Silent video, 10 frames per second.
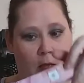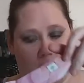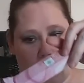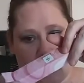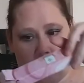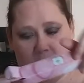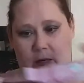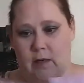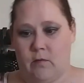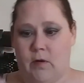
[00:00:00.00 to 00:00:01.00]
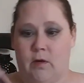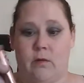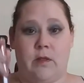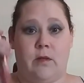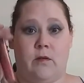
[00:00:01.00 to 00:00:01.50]
illuminating
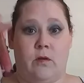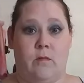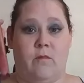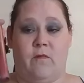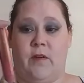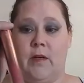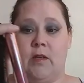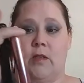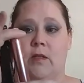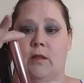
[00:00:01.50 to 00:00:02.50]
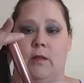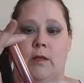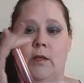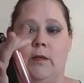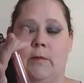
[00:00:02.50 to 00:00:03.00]
rose to finish this
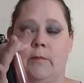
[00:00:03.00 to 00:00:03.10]
look.